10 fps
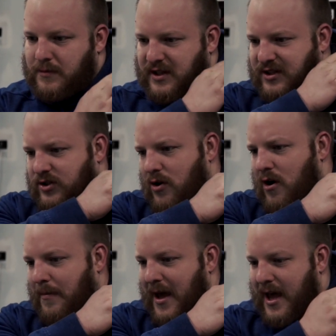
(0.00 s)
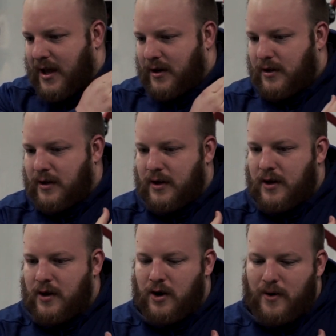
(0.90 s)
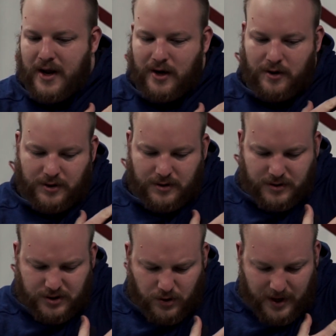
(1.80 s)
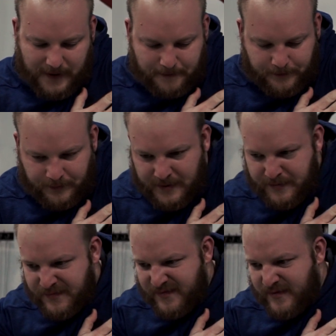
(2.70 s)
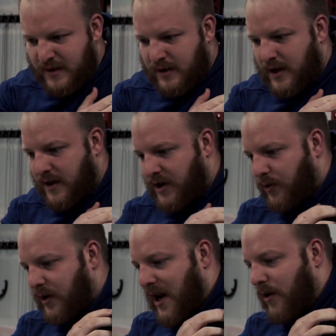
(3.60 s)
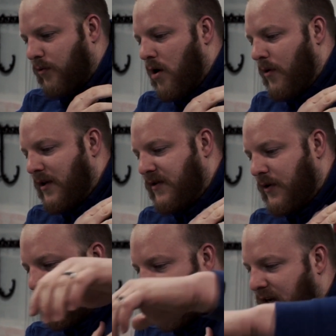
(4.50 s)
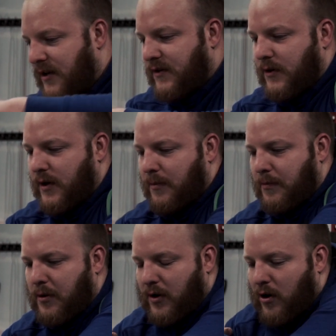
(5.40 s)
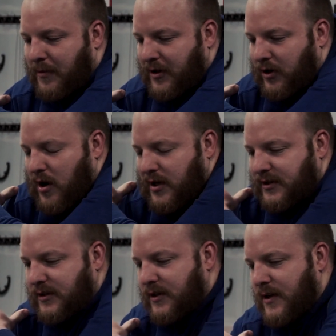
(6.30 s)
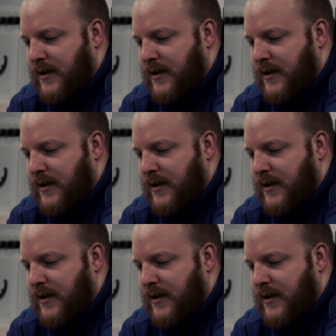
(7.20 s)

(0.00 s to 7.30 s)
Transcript: strong band right here in your joint. And then you kind of row into it, lean into it, pull your arm across.